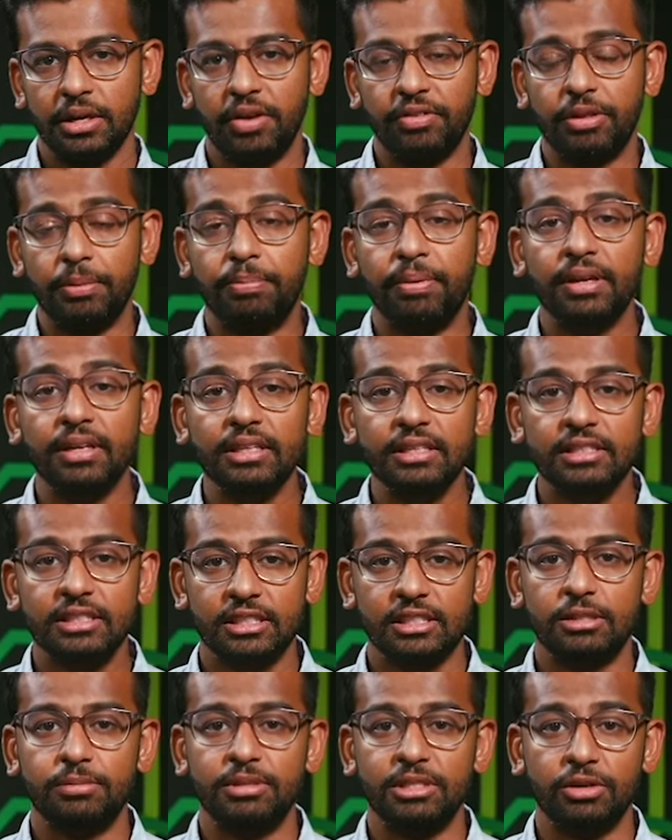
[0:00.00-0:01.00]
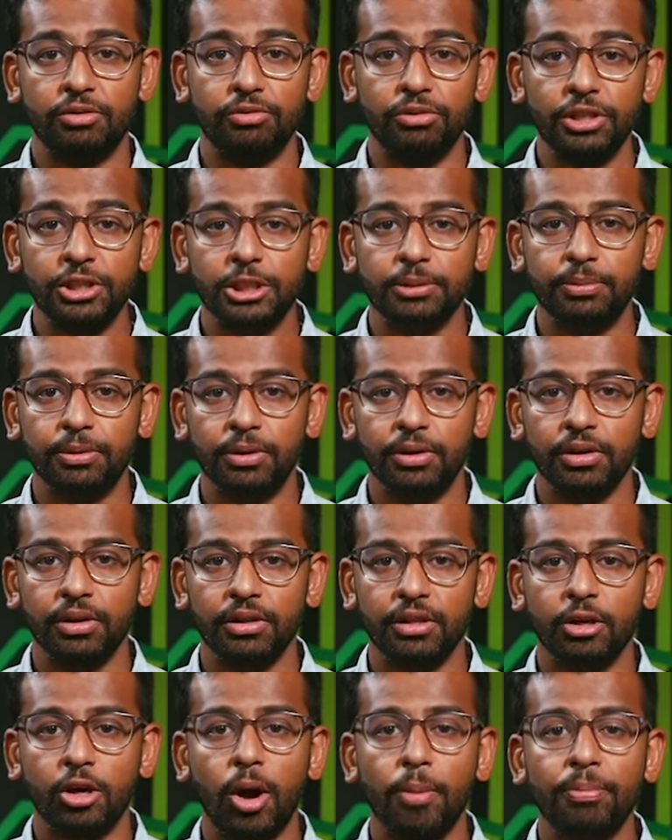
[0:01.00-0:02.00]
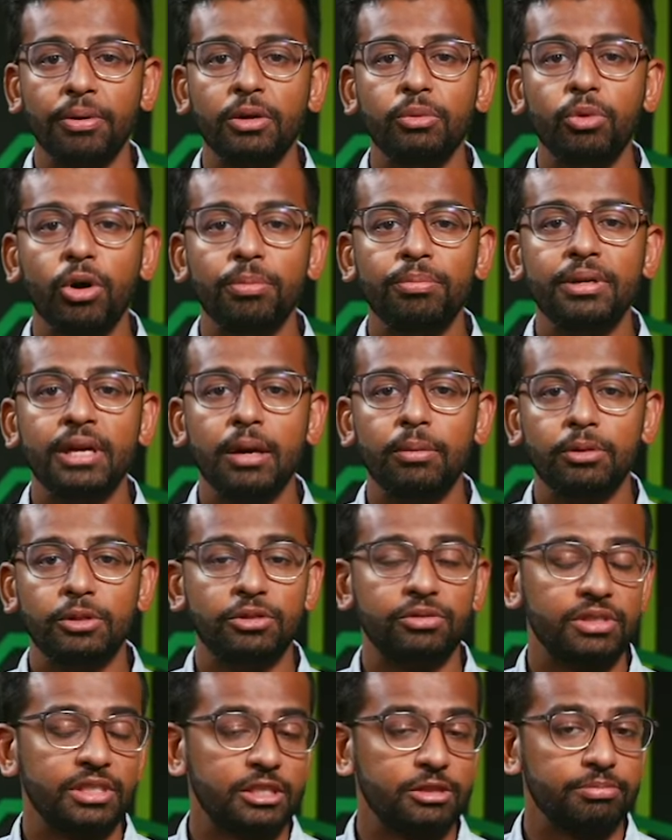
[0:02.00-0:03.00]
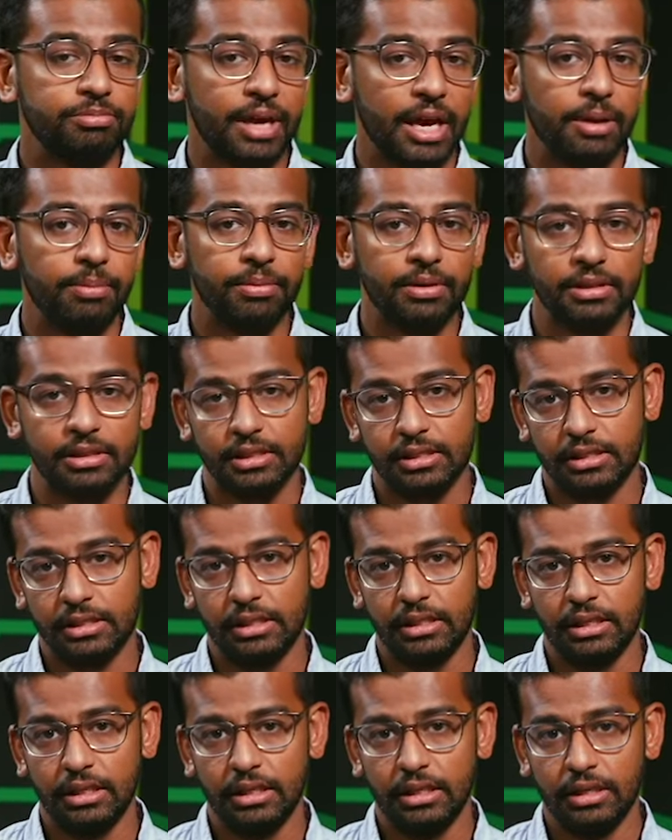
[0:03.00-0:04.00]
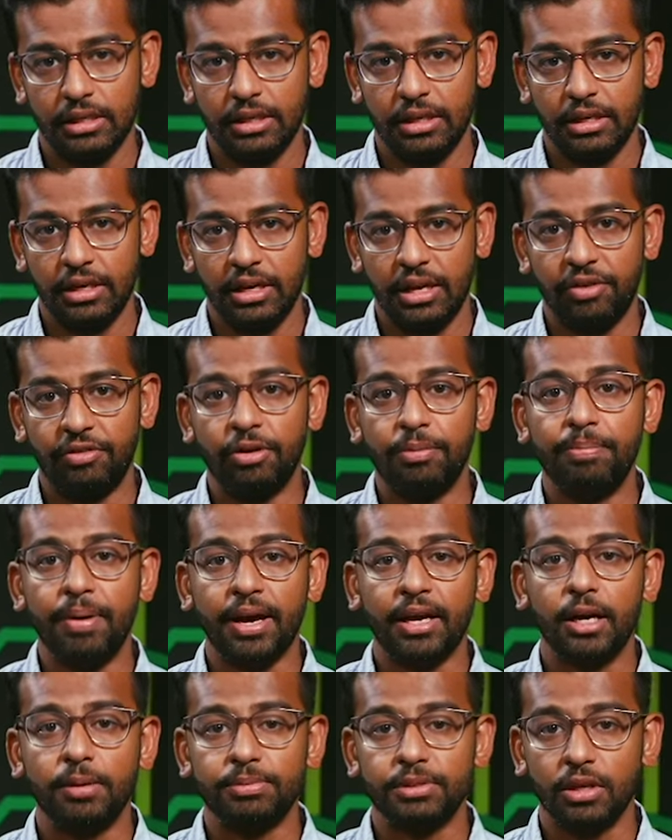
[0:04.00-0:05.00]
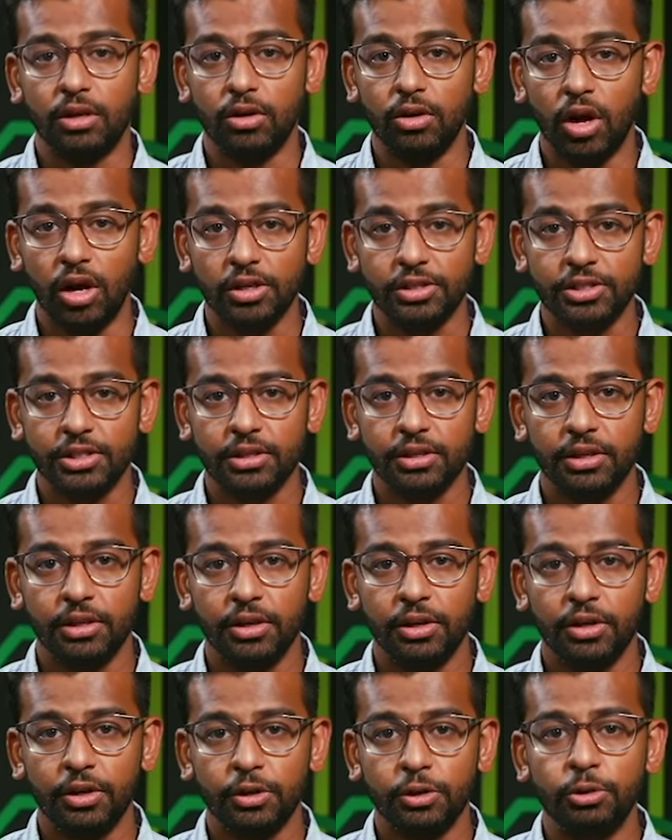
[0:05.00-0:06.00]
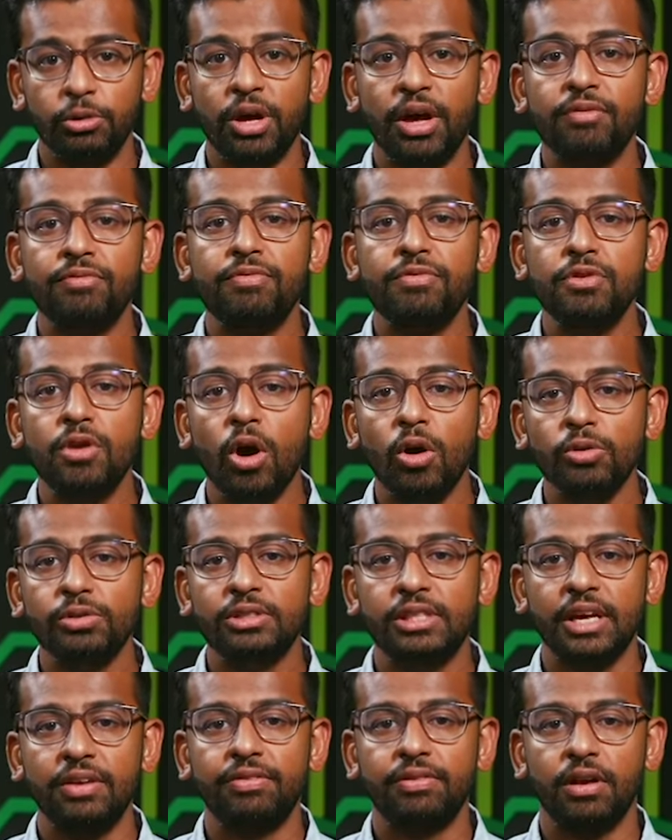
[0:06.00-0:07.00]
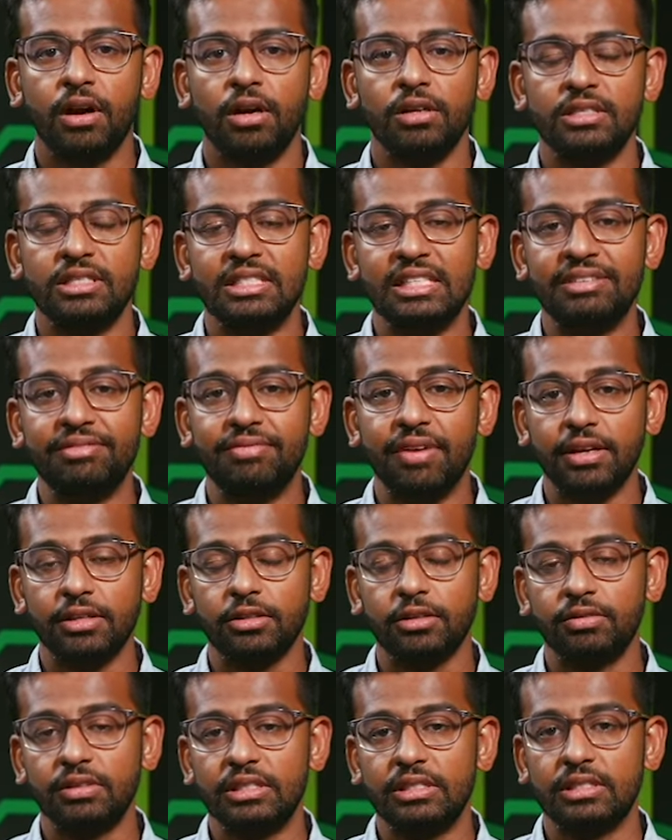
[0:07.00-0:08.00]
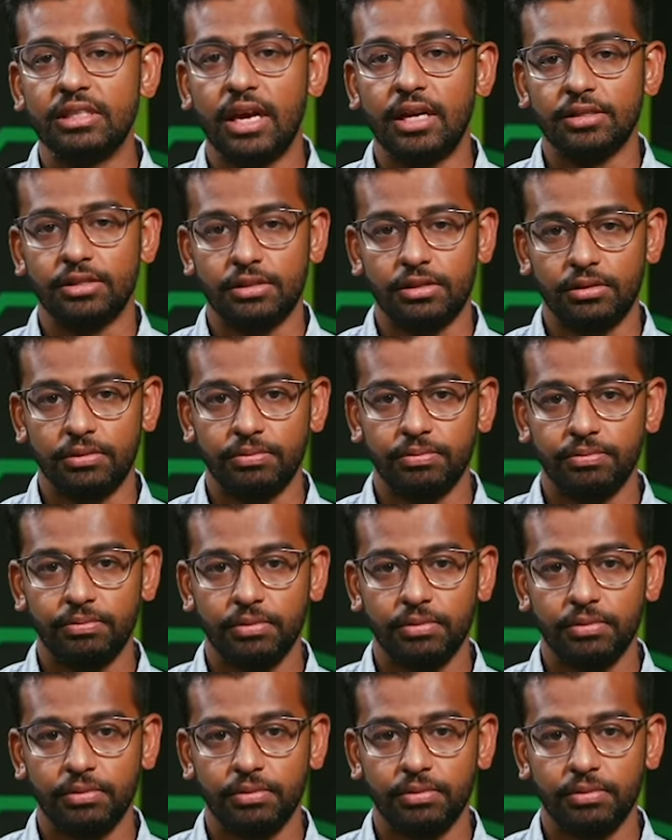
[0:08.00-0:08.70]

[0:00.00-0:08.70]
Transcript: If the billing system is unreachable, the company won't be able to receive payments. If your backups are lost, you'll have no safeguards in the event of a disaster.